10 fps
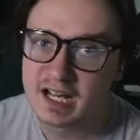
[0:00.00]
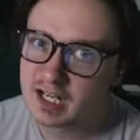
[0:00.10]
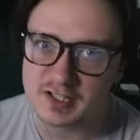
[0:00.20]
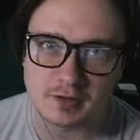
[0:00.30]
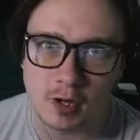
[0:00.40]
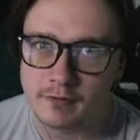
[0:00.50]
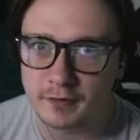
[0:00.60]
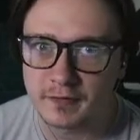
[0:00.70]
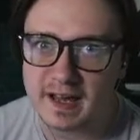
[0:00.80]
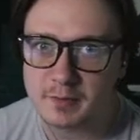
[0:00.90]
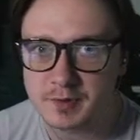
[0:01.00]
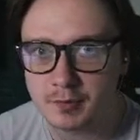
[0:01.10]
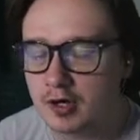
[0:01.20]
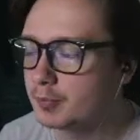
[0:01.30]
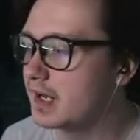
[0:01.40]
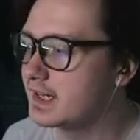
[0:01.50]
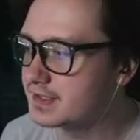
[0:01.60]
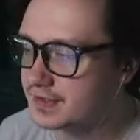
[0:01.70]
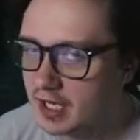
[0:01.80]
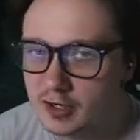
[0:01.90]
and some other famous pro players.
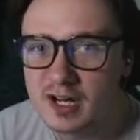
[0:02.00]
So